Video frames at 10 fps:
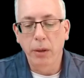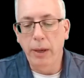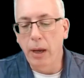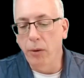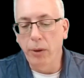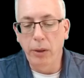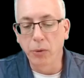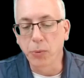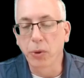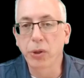now and
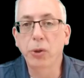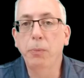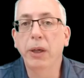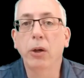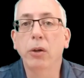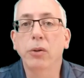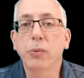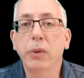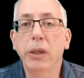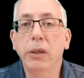those were the two big
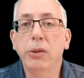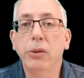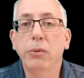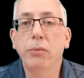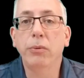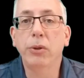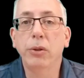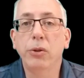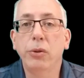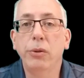hurdles we needed to
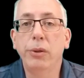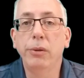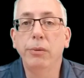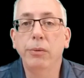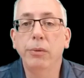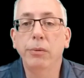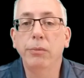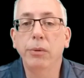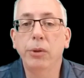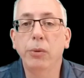to
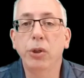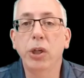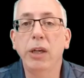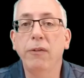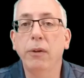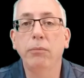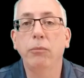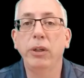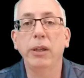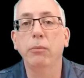to to achieve and
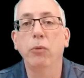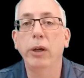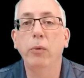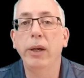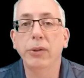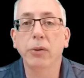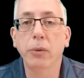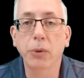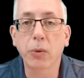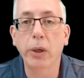we did them right away so
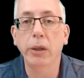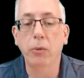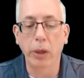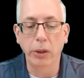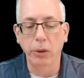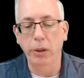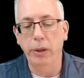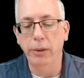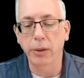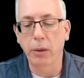that was quite quite good
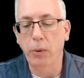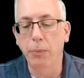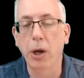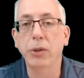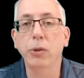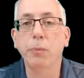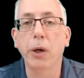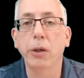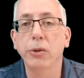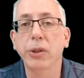that uh, we brought two
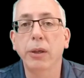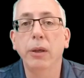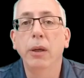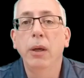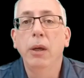partners in